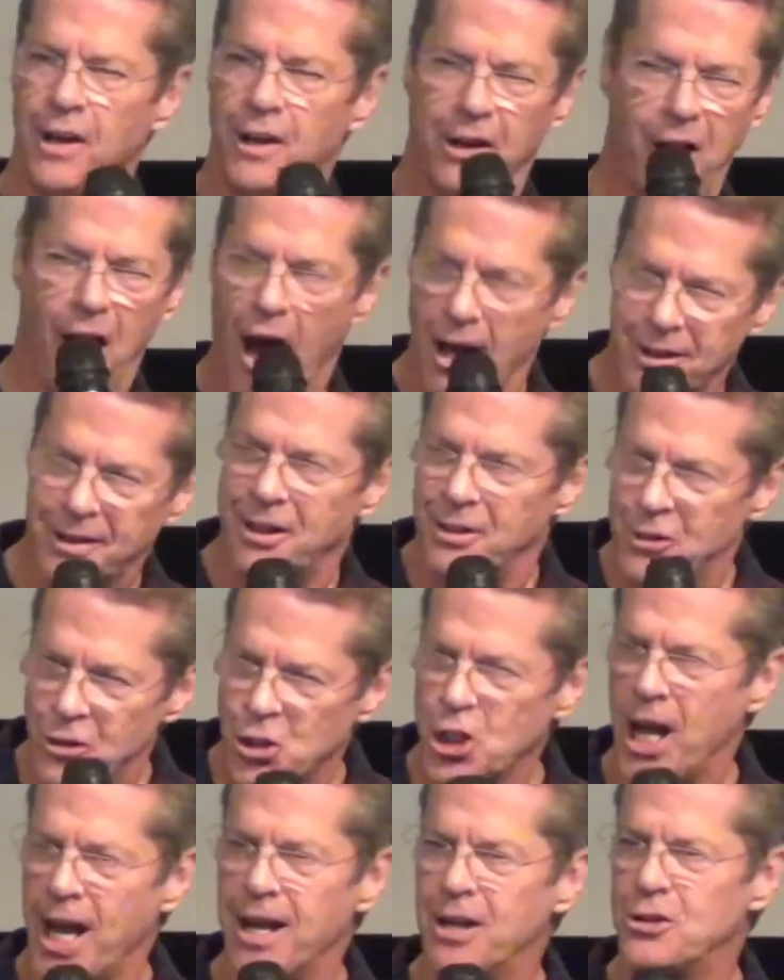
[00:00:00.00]
God can
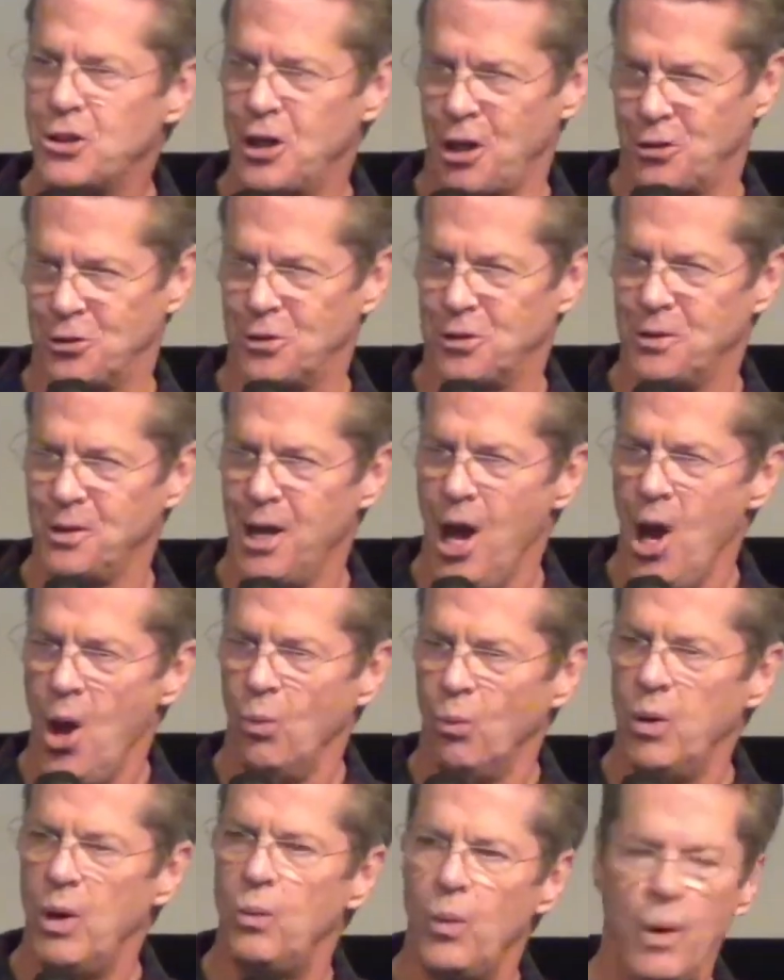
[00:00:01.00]
change us.
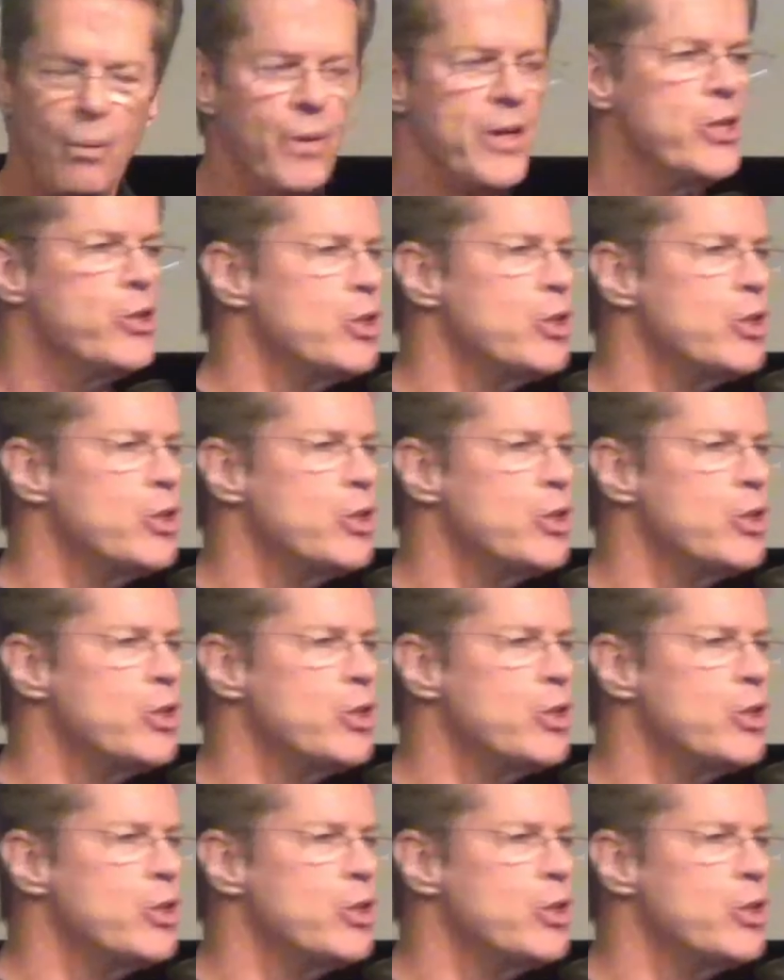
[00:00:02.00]
But when we